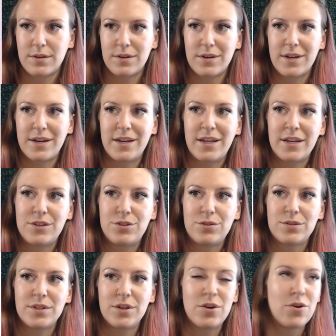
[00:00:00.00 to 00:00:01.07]
And again, too,
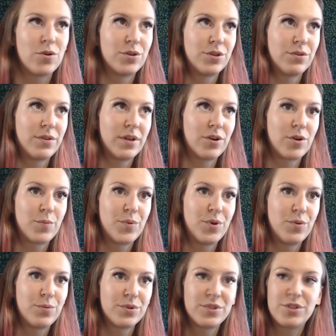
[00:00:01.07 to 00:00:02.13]
it's like, oh, do you think her
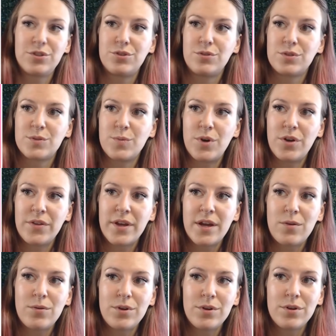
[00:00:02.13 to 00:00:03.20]
pupil's a little too small
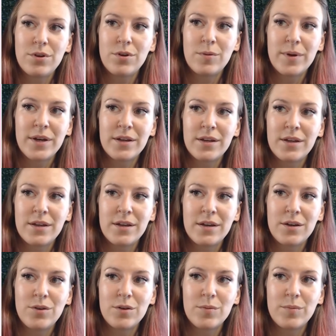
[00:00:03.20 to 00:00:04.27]
now? Well, you can go back in
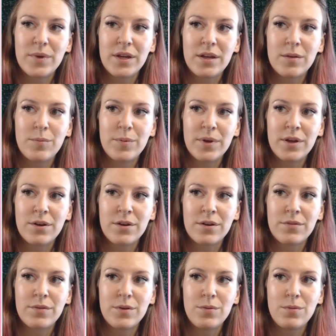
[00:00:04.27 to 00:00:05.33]
and you can make it bigger
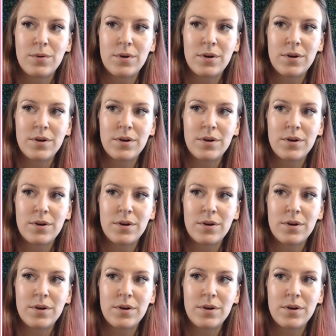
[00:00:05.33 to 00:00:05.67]
if you want.